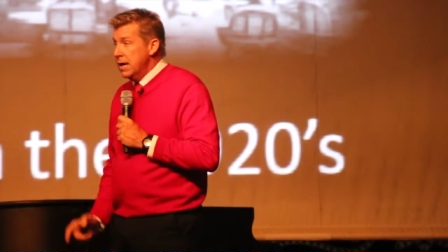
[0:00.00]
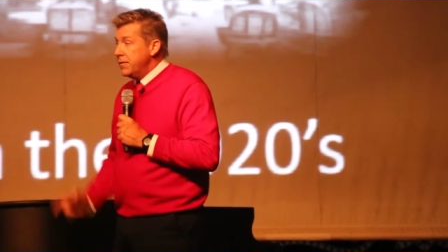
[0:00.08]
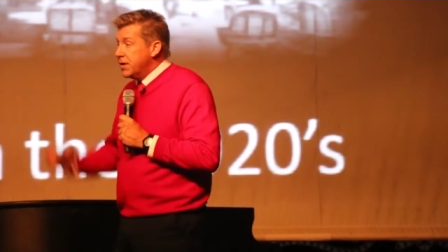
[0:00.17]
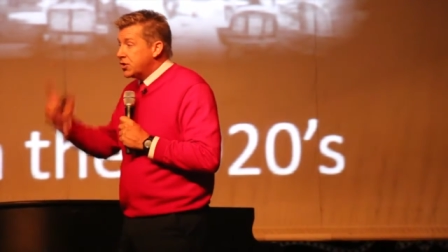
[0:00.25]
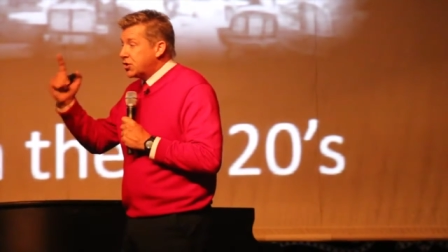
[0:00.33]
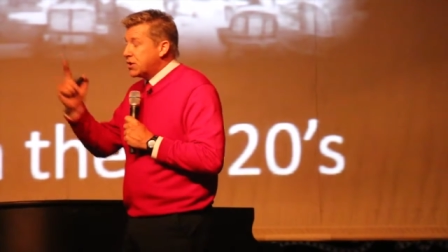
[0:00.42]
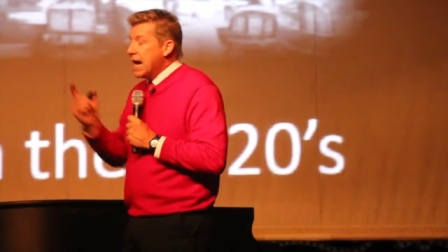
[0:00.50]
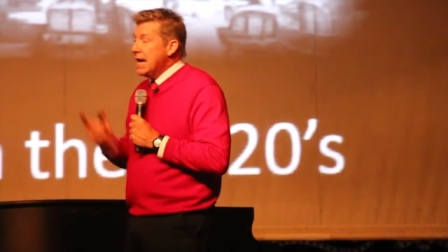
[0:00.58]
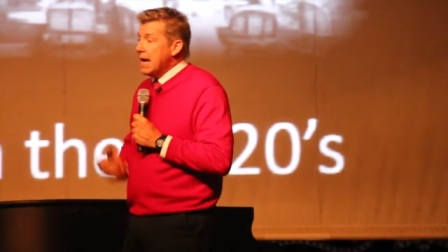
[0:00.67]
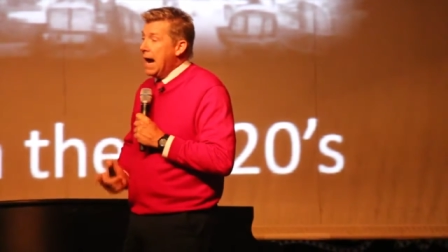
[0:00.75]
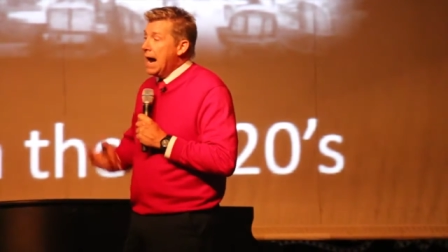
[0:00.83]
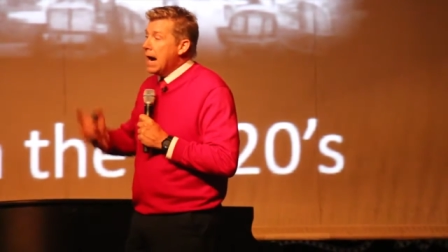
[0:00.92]
The
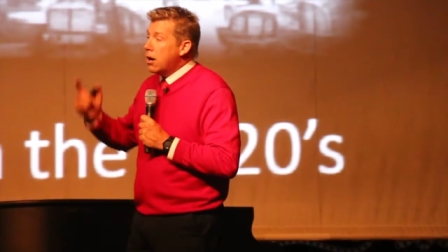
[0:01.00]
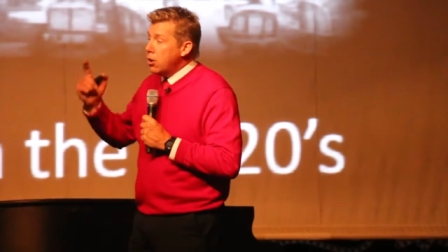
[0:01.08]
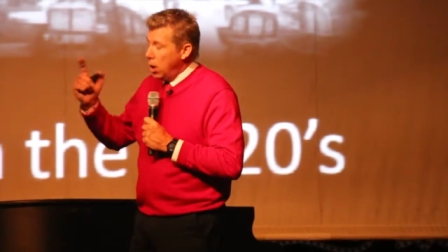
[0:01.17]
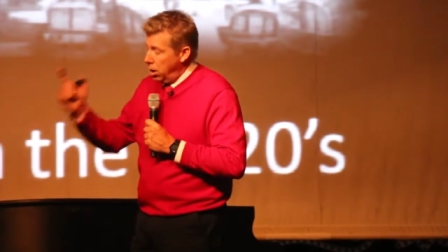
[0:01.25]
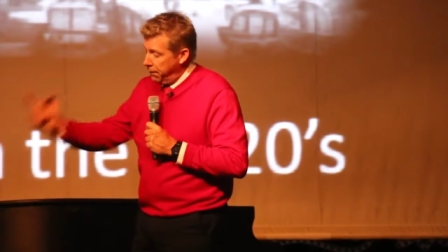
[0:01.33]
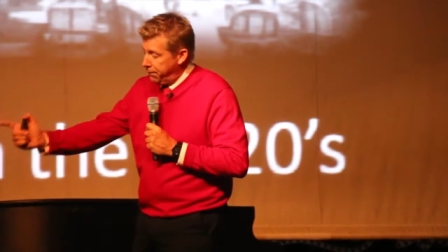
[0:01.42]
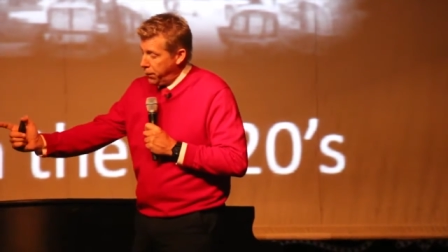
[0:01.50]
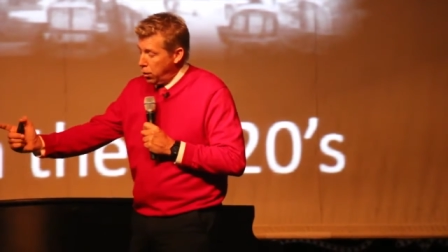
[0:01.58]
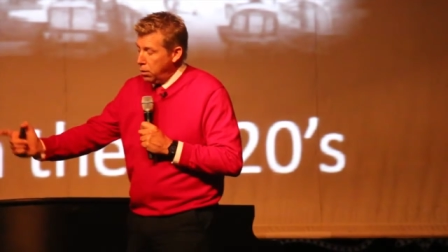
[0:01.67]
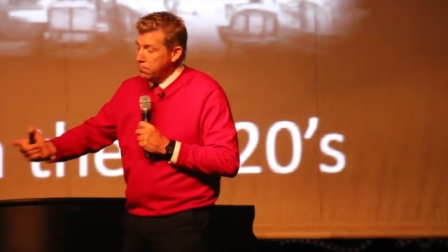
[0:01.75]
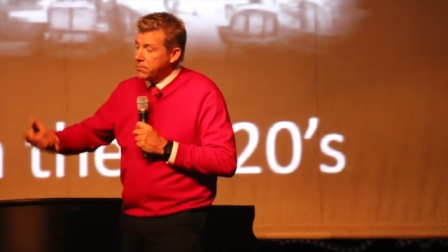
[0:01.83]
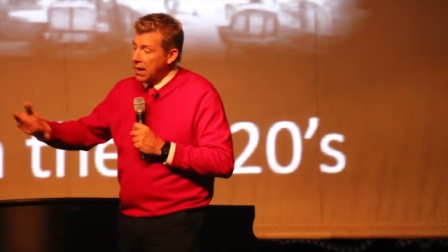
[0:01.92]
estate hired a
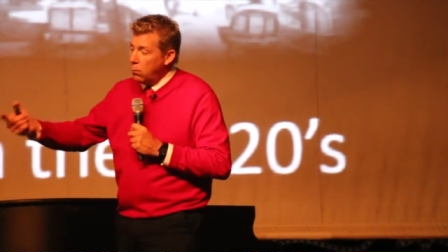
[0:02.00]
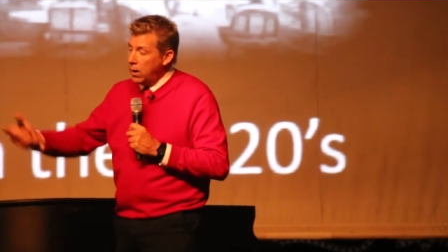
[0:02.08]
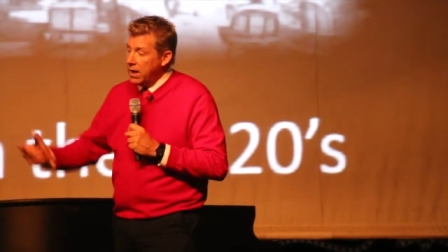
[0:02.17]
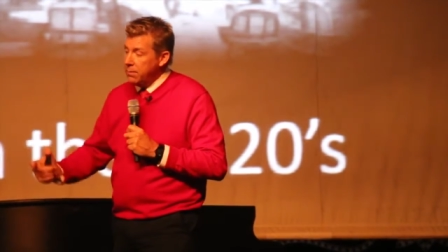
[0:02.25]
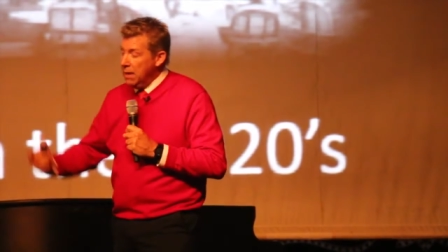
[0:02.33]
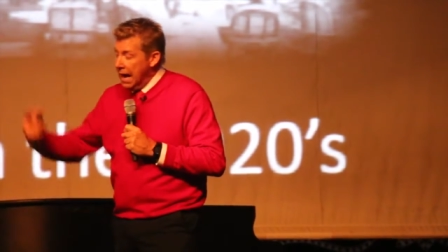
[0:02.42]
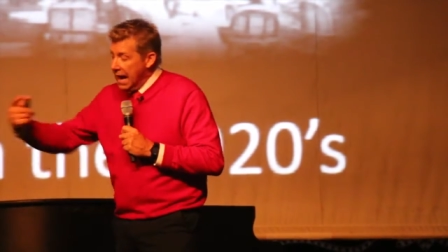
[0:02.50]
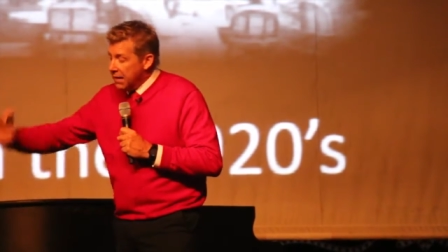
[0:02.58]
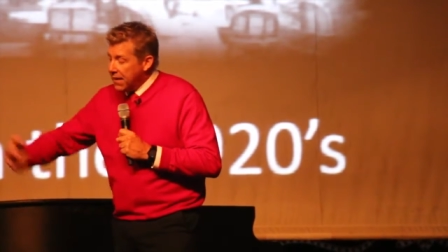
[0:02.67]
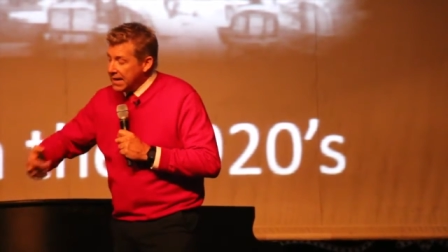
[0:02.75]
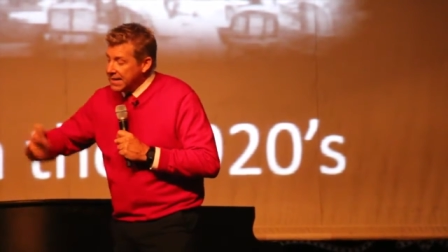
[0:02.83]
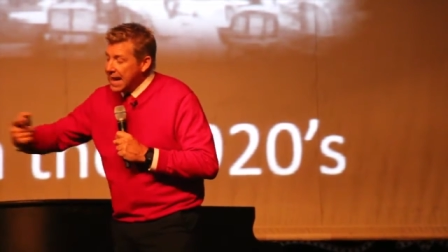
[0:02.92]
firm, they went in,
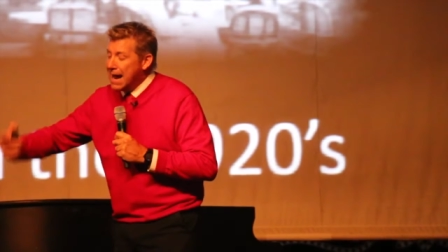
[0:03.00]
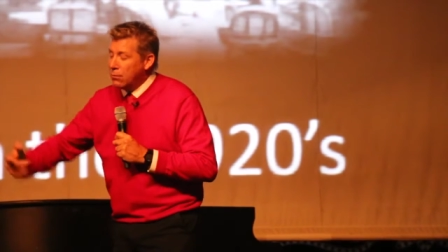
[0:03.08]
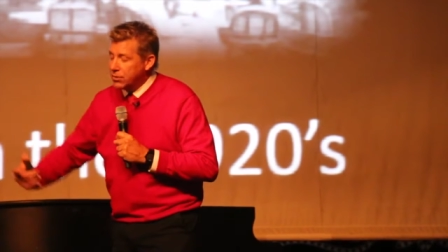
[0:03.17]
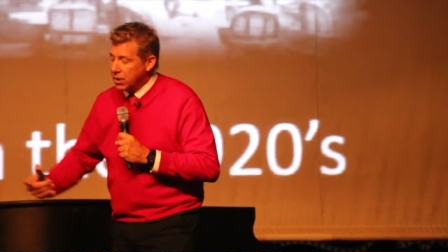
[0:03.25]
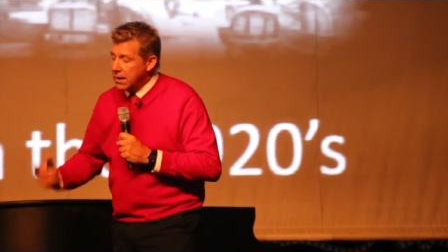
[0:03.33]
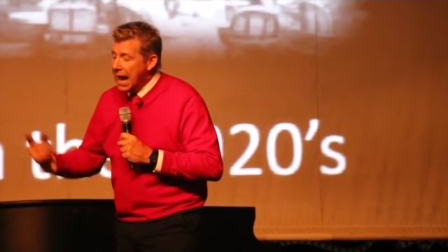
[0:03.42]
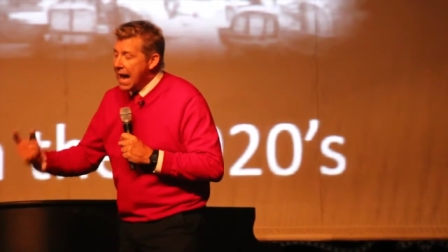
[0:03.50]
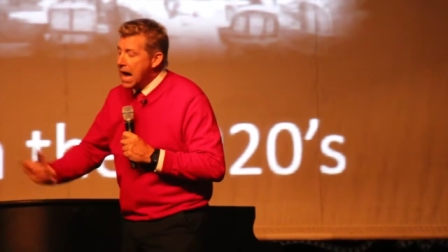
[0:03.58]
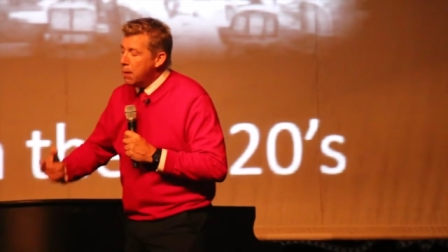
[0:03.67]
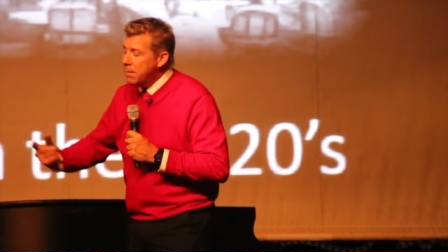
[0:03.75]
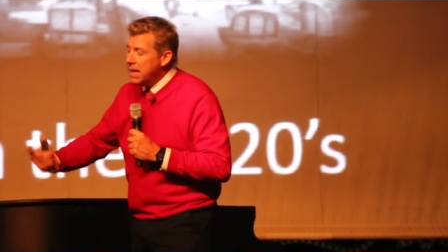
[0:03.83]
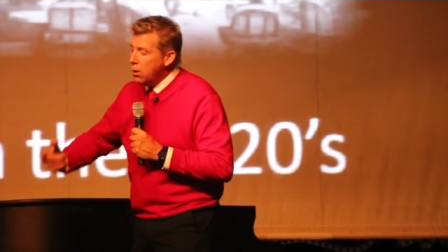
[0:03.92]
and they counted
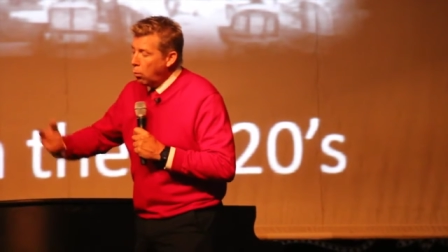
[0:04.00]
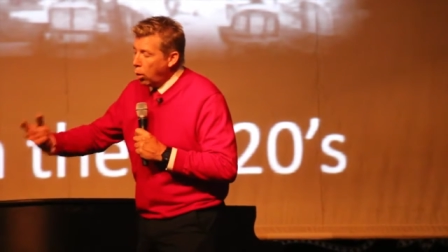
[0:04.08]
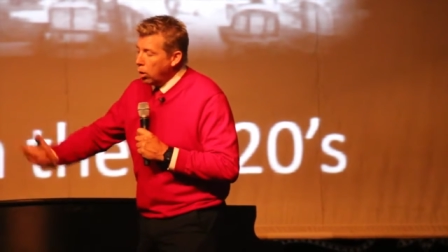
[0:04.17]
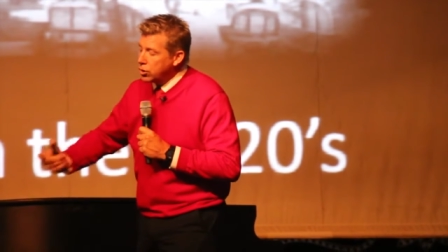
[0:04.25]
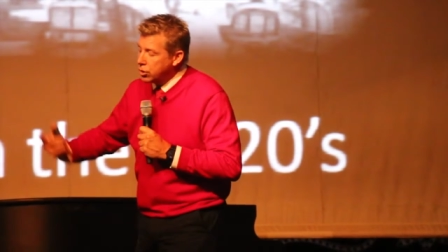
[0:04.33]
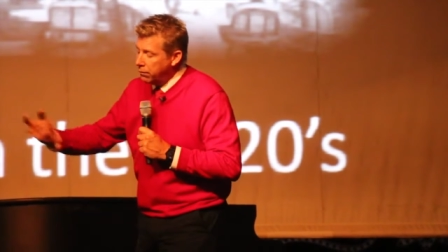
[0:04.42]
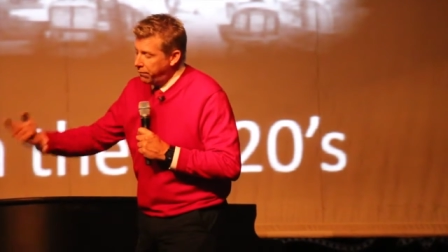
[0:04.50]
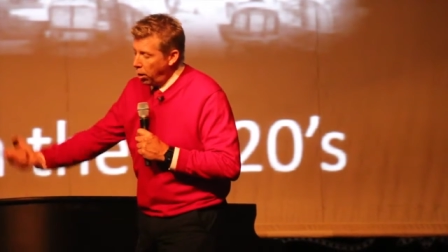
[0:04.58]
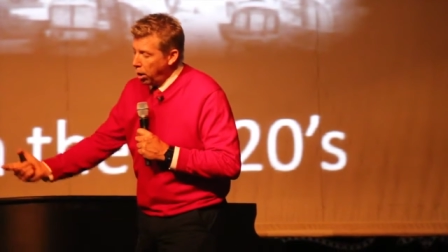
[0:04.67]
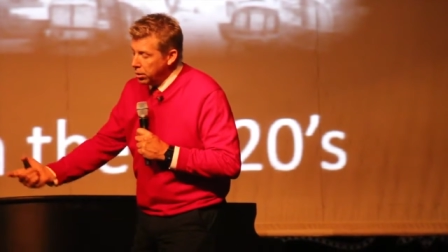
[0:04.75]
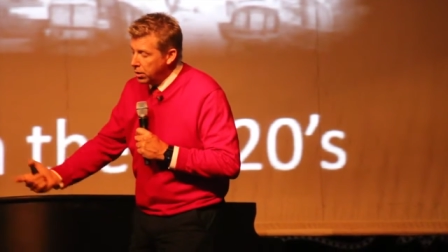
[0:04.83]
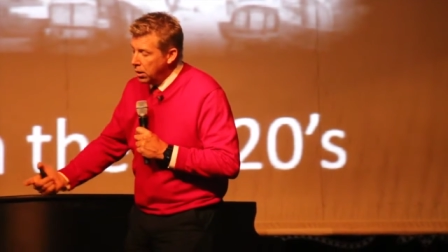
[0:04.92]
how many works of
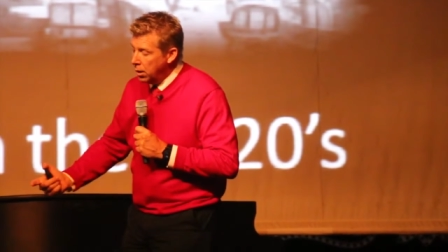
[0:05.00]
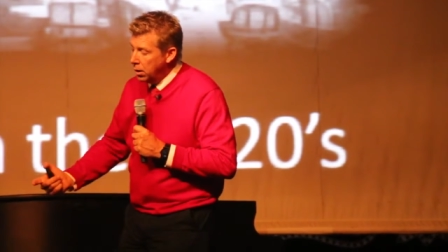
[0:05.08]
art